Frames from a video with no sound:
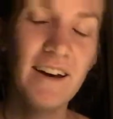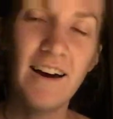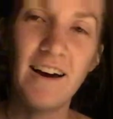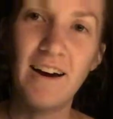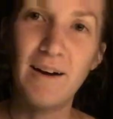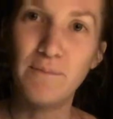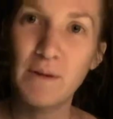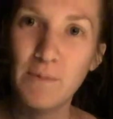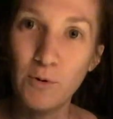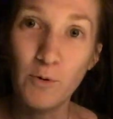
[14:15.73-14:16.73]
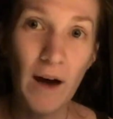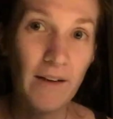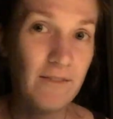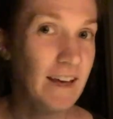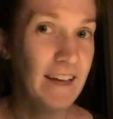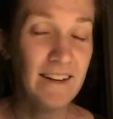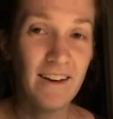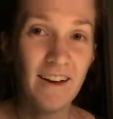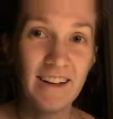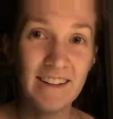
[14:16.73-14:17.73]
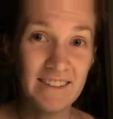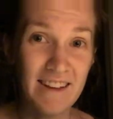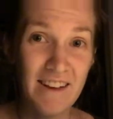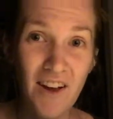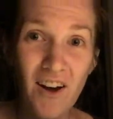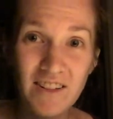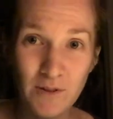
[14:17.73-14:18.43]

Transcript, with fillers: um, people who advocate against not